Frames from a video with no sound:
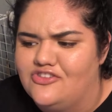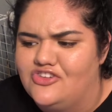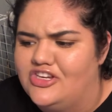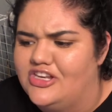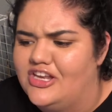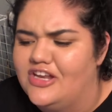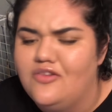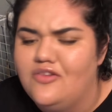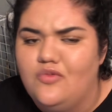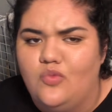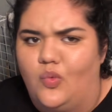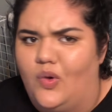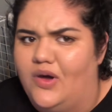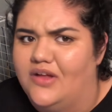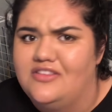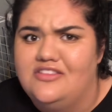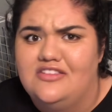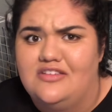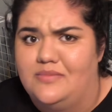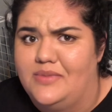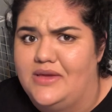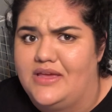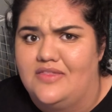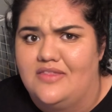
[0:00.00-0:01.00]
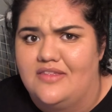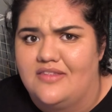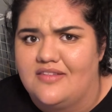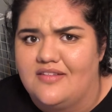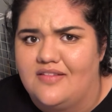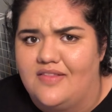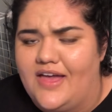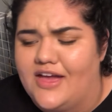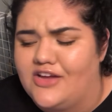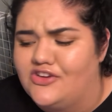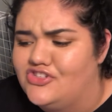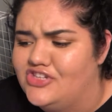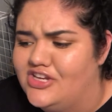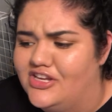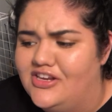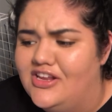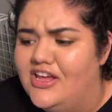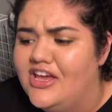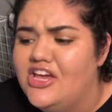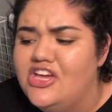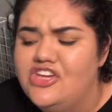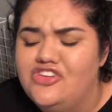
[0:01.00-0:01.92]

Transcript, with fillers: She didn't want to be in the selection.